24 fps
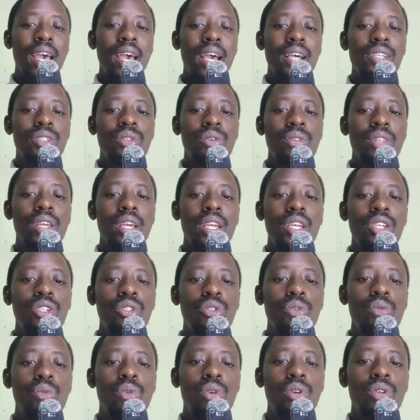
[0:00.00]
And so the
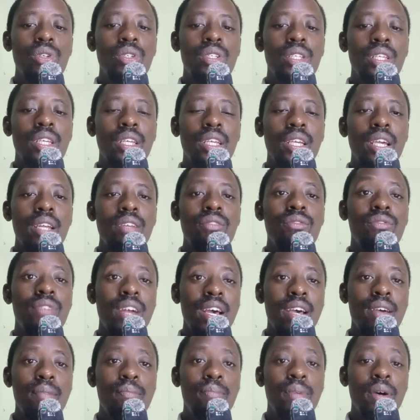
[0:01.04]
issue was, can
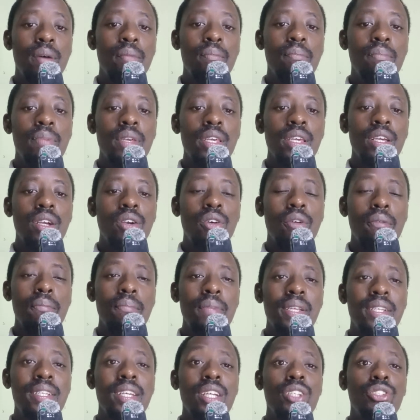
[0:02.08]
rape be
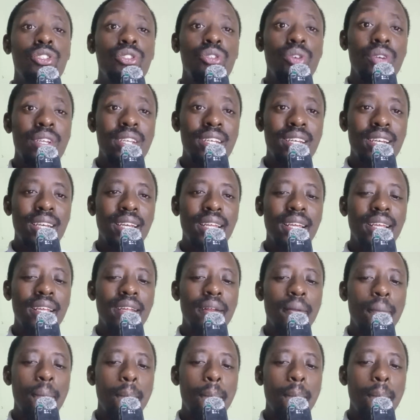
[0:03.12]
committed jointly?